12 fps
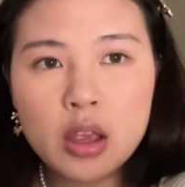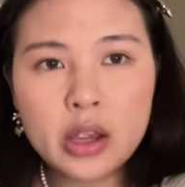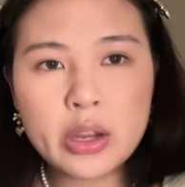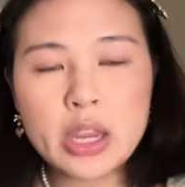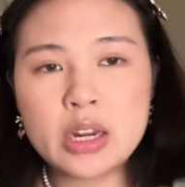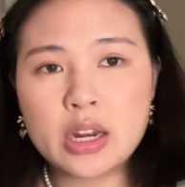
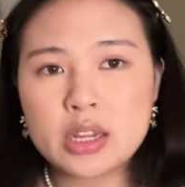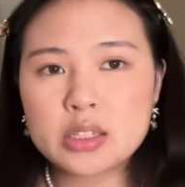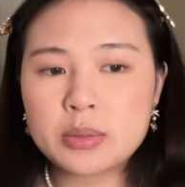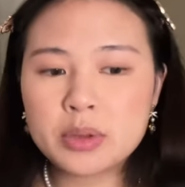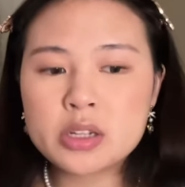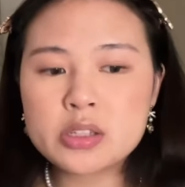Okay, next
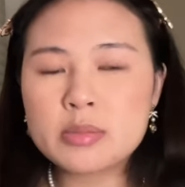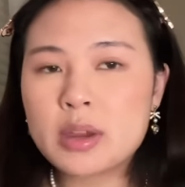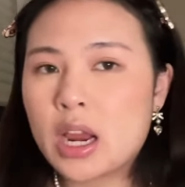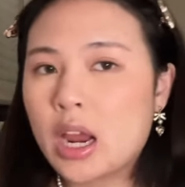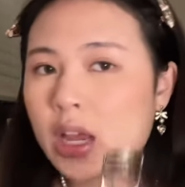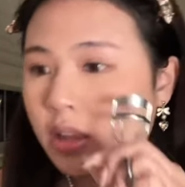I'm gonna do my
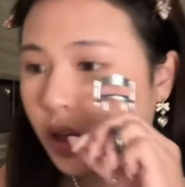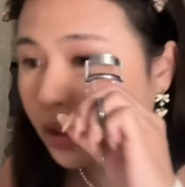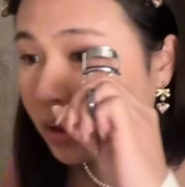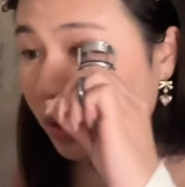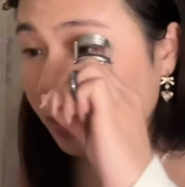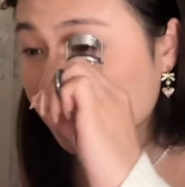
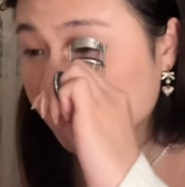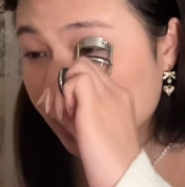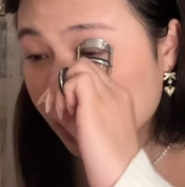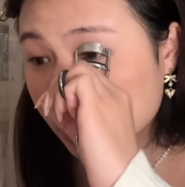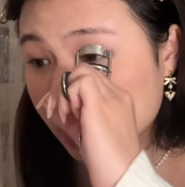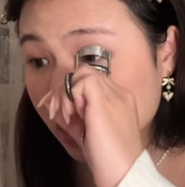eyeliner and I'm
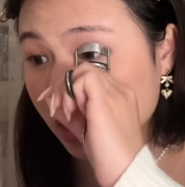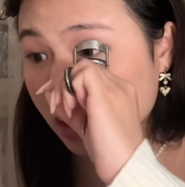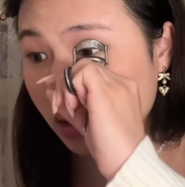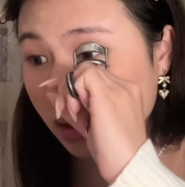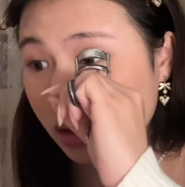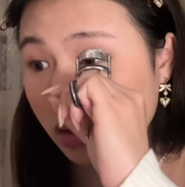gonna
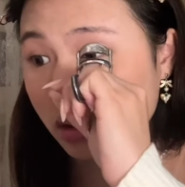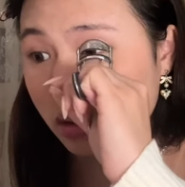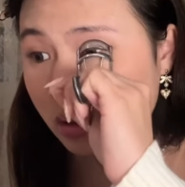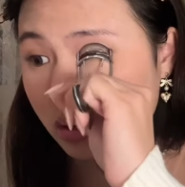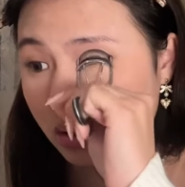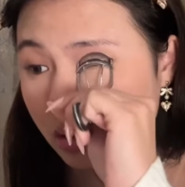
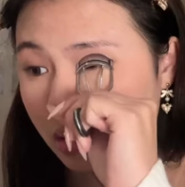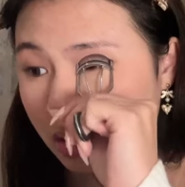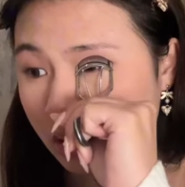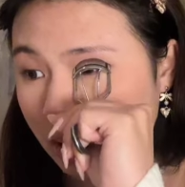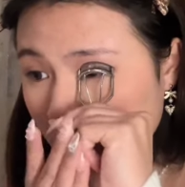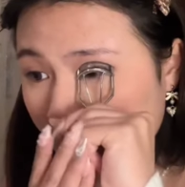curl
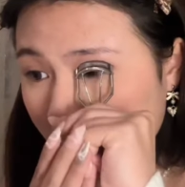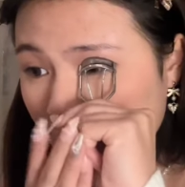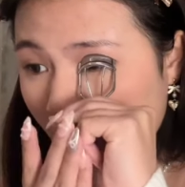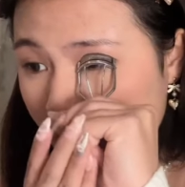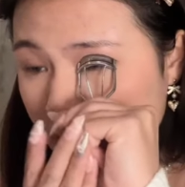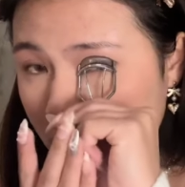my
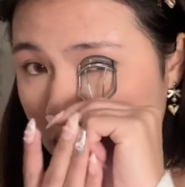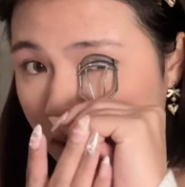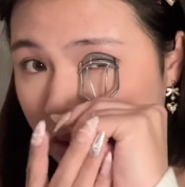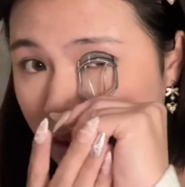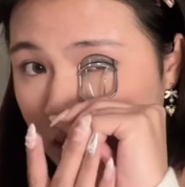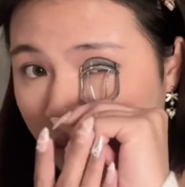
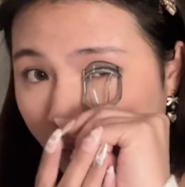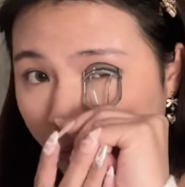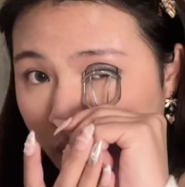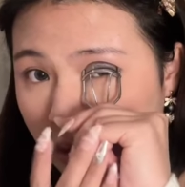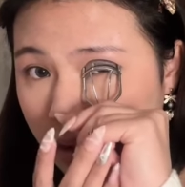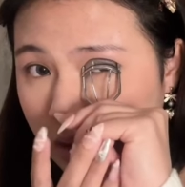lashes
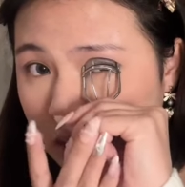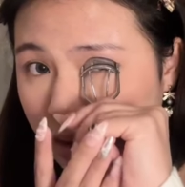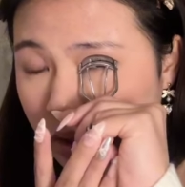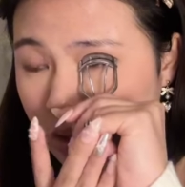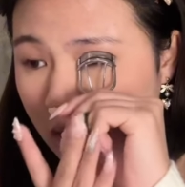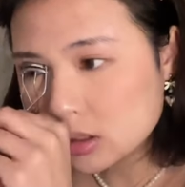
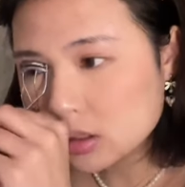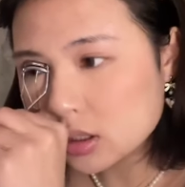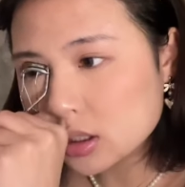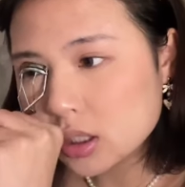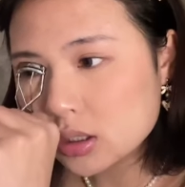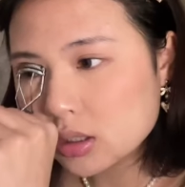first, just
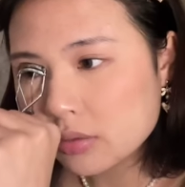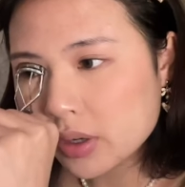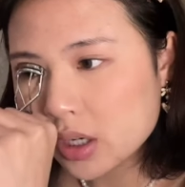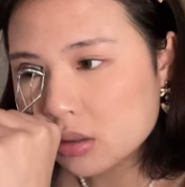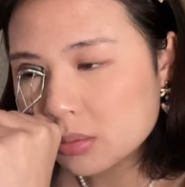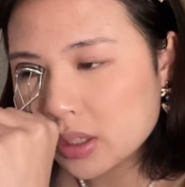because if I
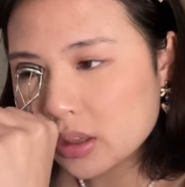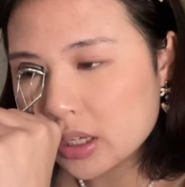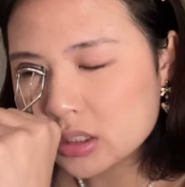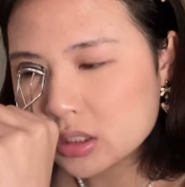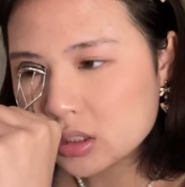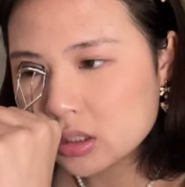curl my
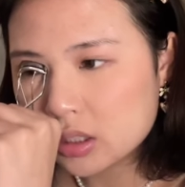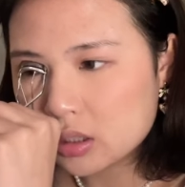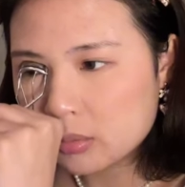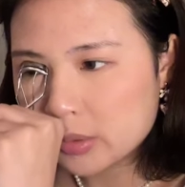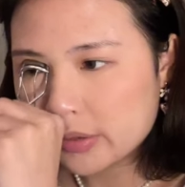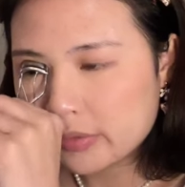lashes later,
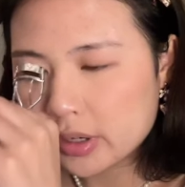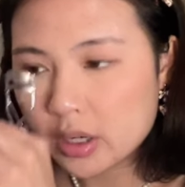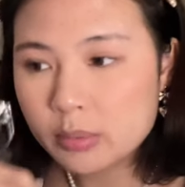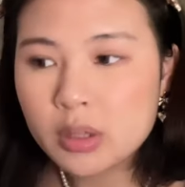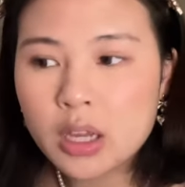it might fuck up the